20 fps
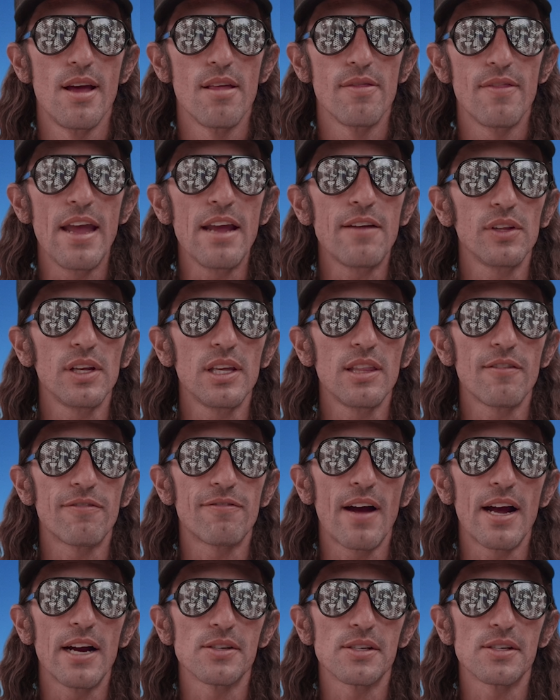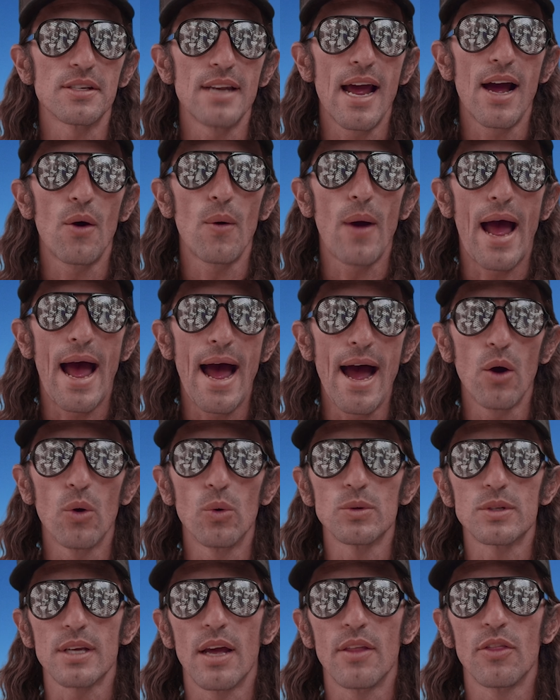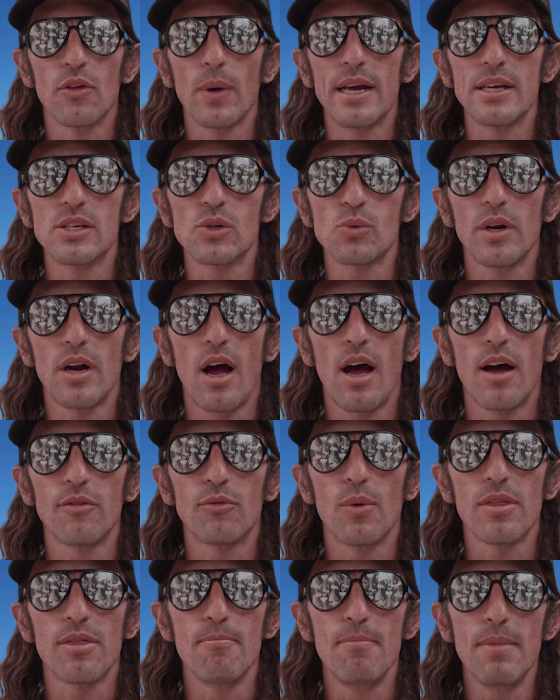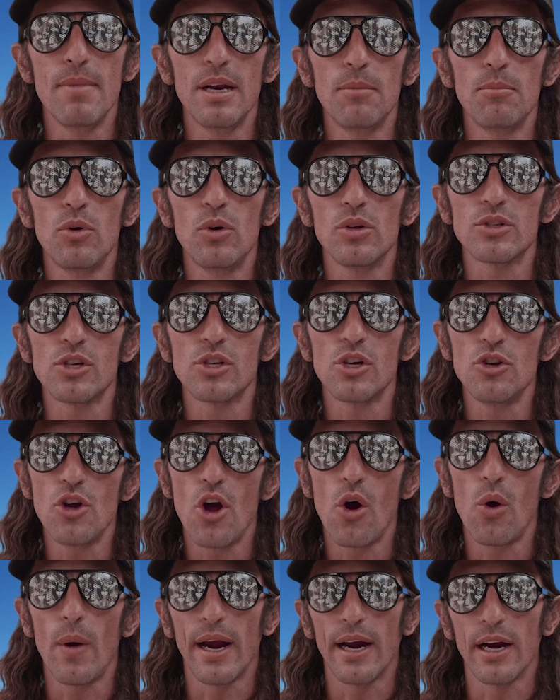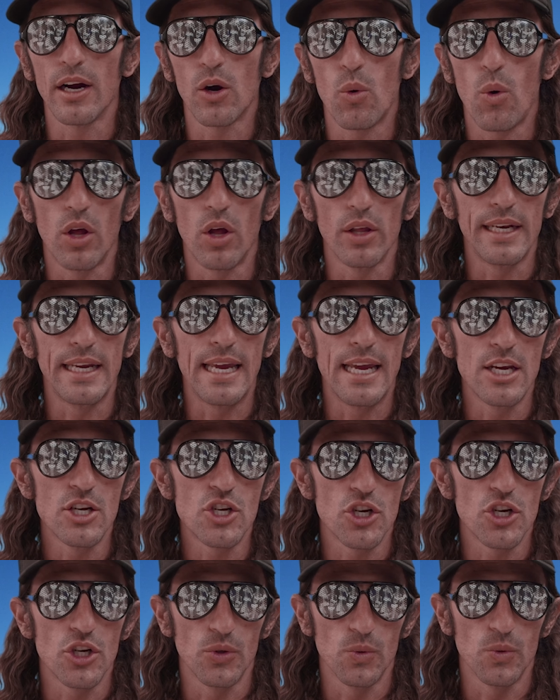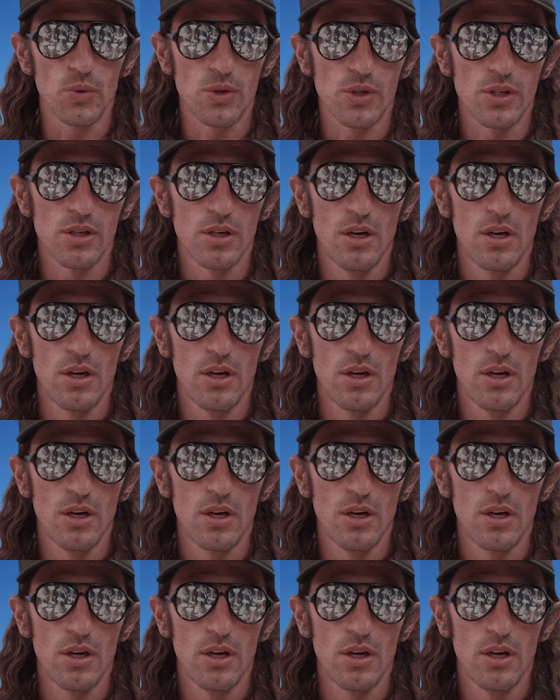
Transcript: Thankfully, the fire is now out and the race went off with minimal to no air quality issues.